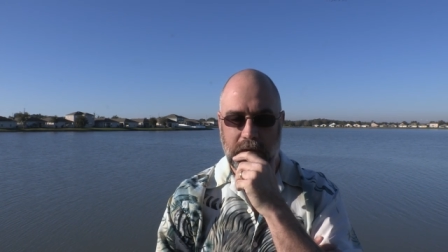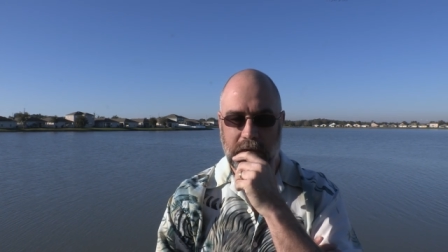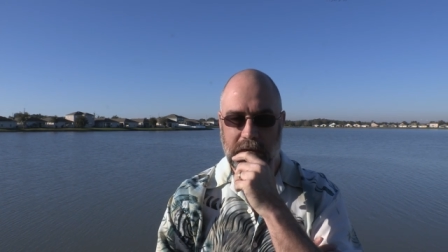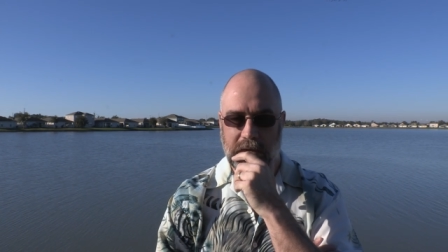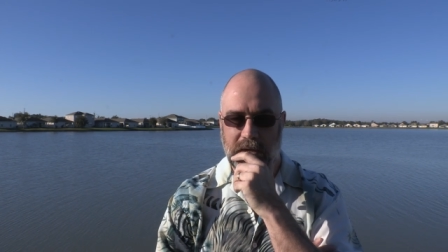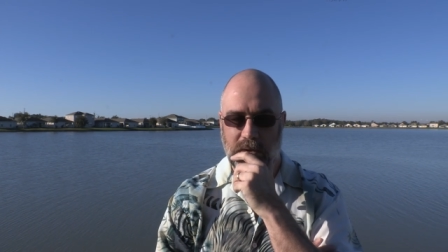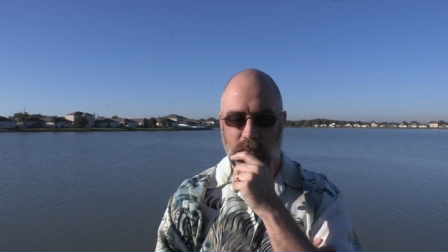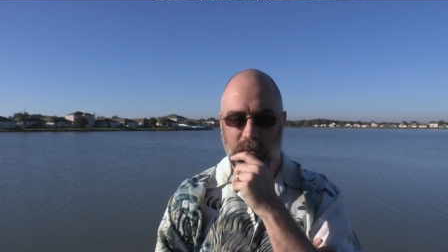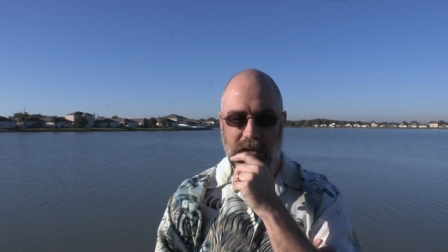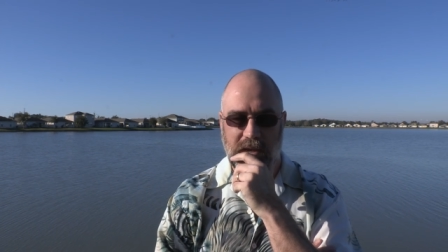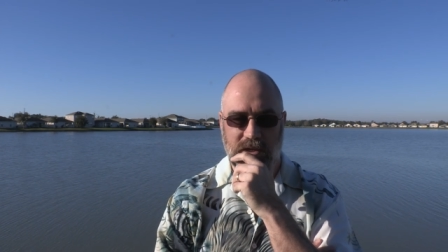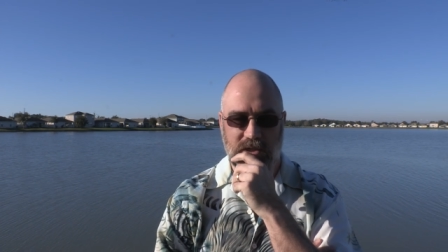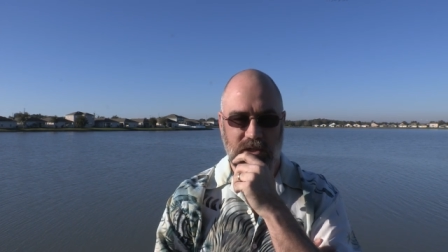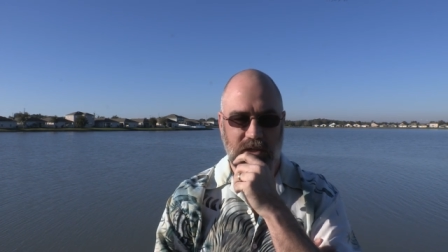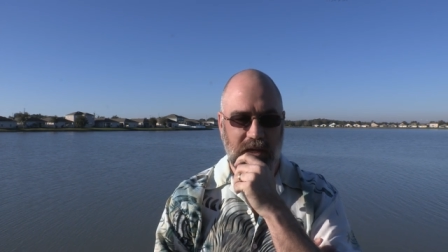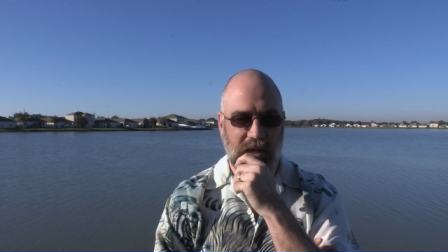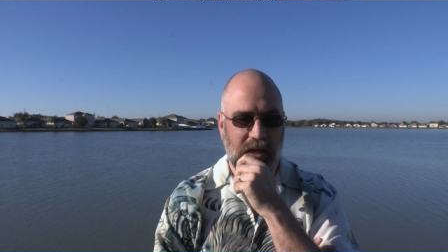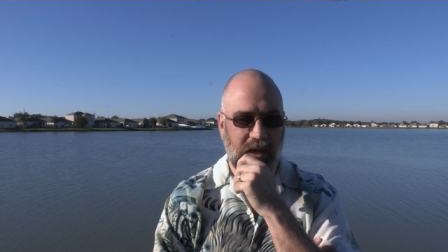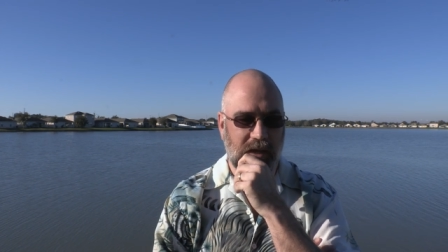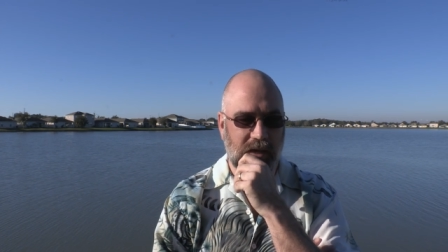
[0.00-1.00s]
Uh, we
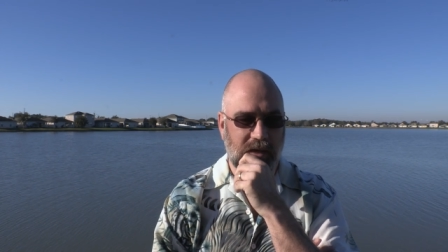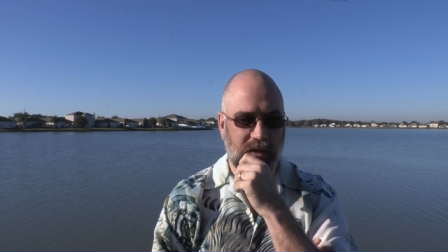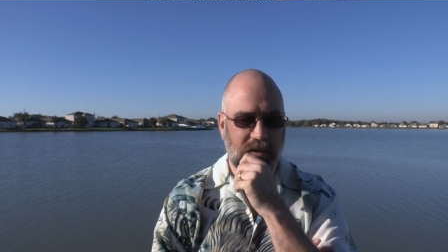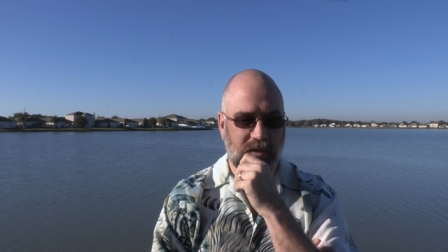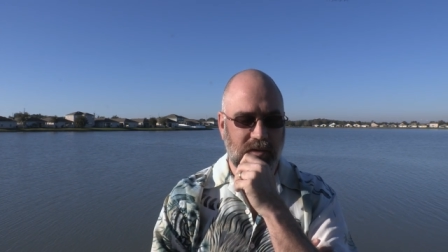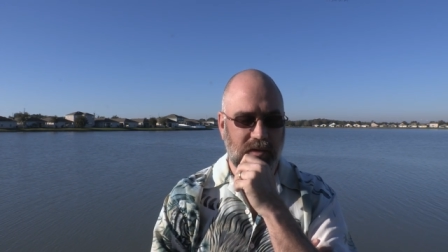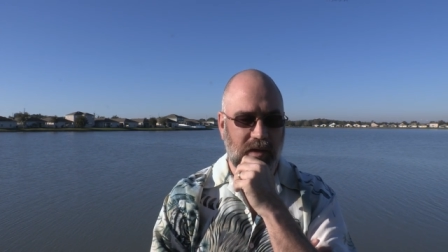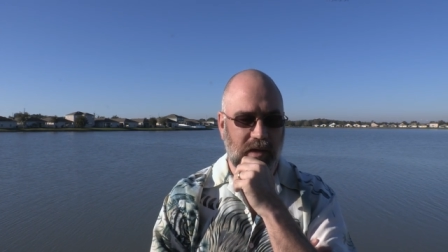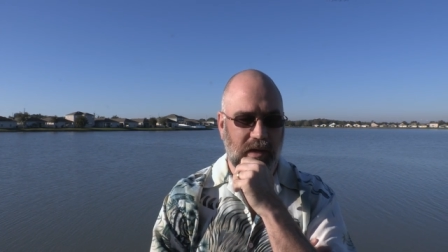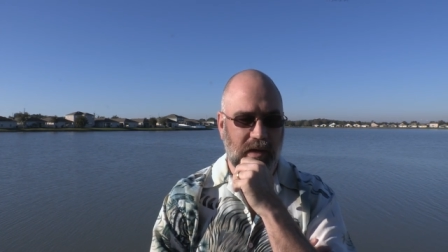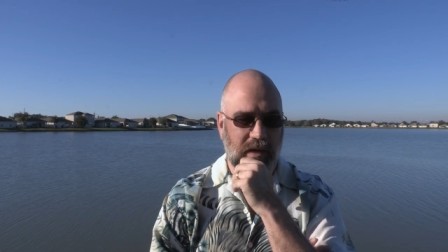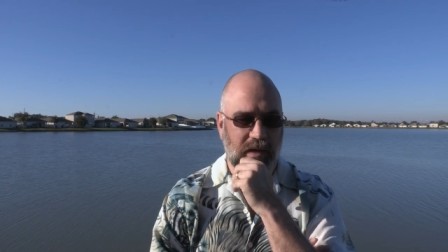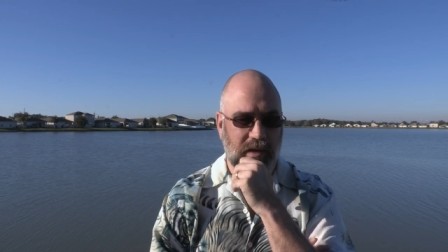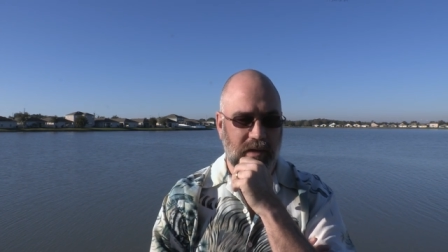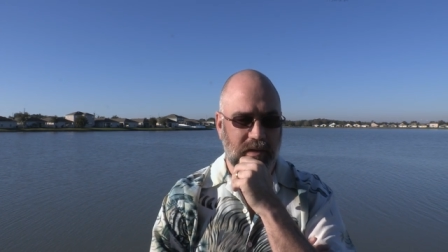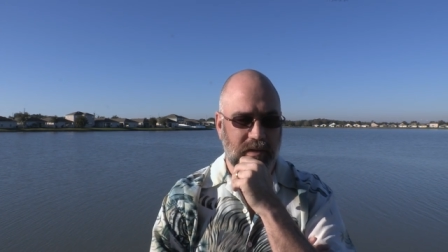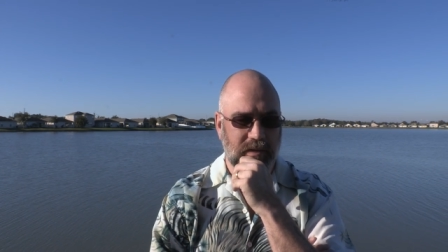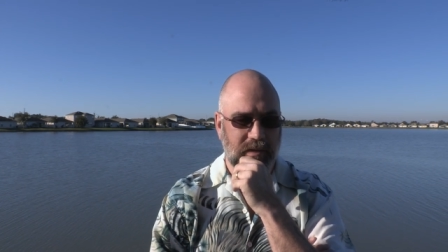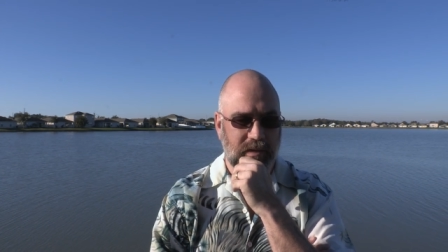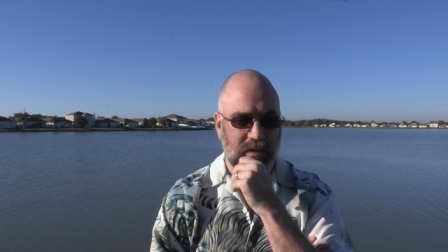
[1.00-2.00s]
actually had uh,